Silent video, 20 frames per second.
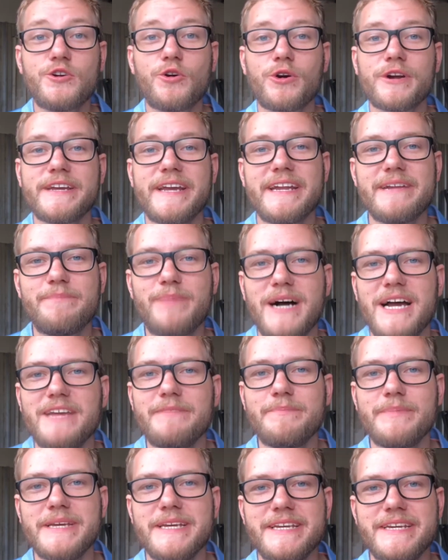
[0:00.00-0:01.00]
Corrugated
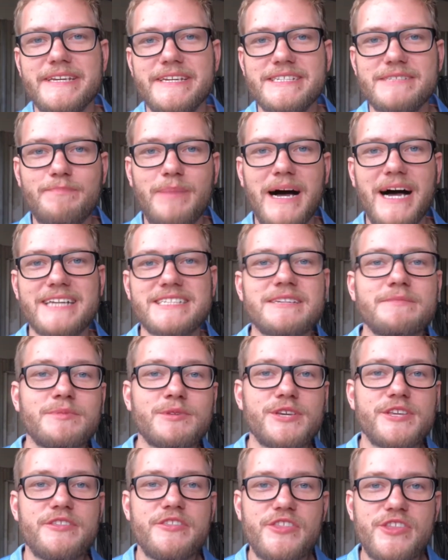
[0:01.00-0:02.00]
pipe is
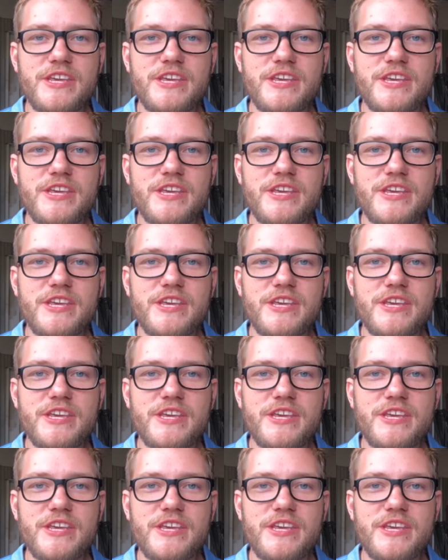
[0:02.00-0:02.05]
possibly